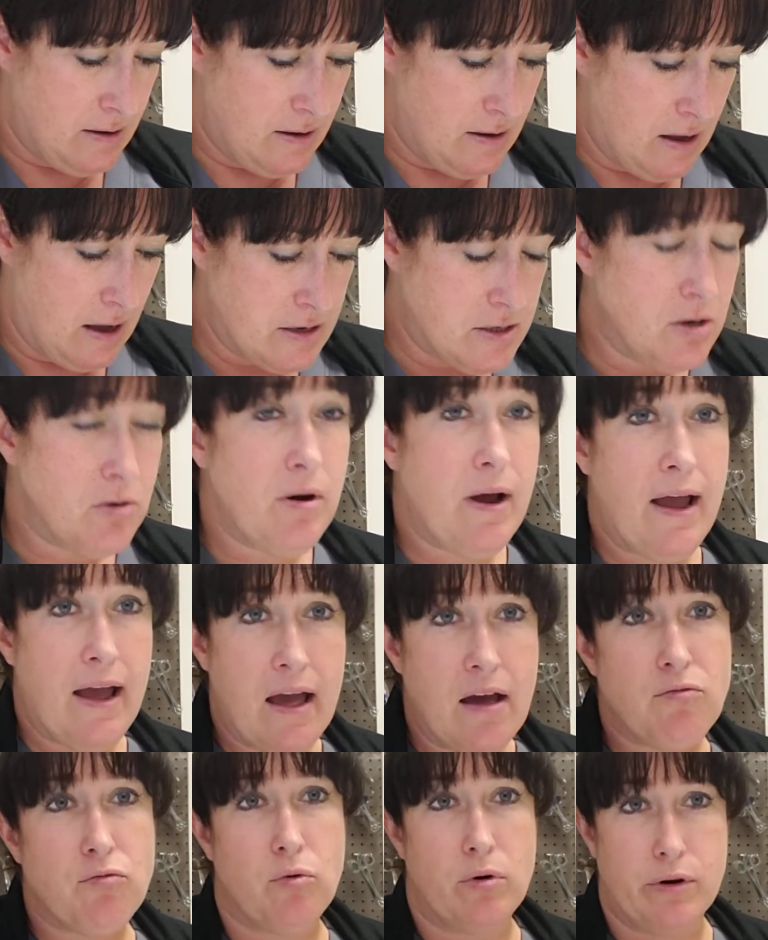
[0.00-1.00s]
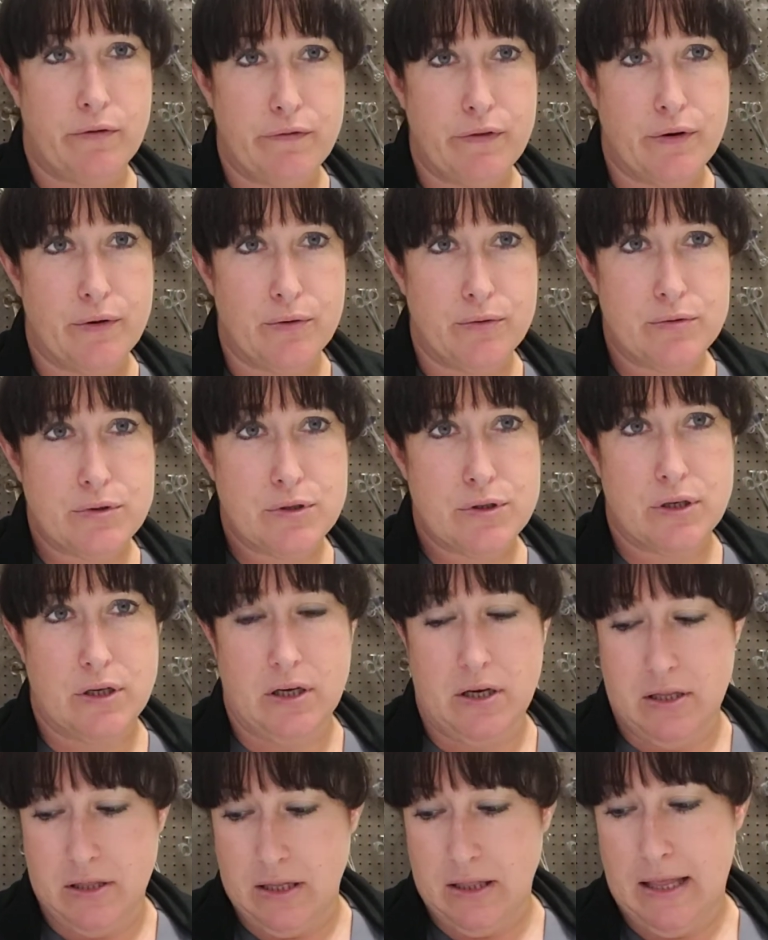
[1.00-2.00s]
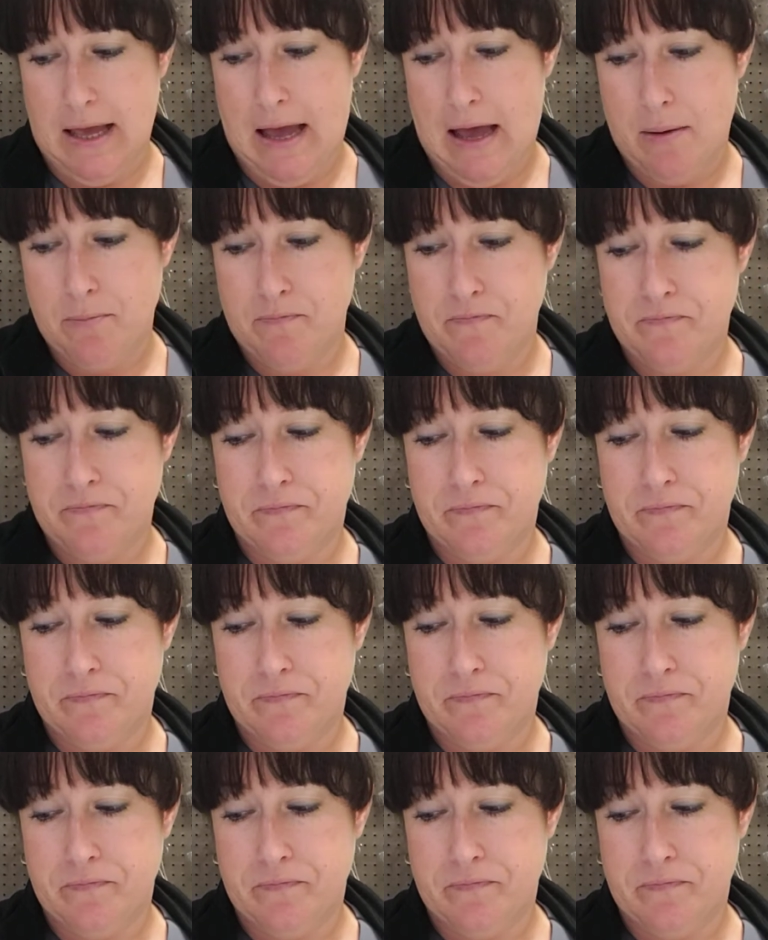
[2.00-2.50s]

I don't have one of those in the lab.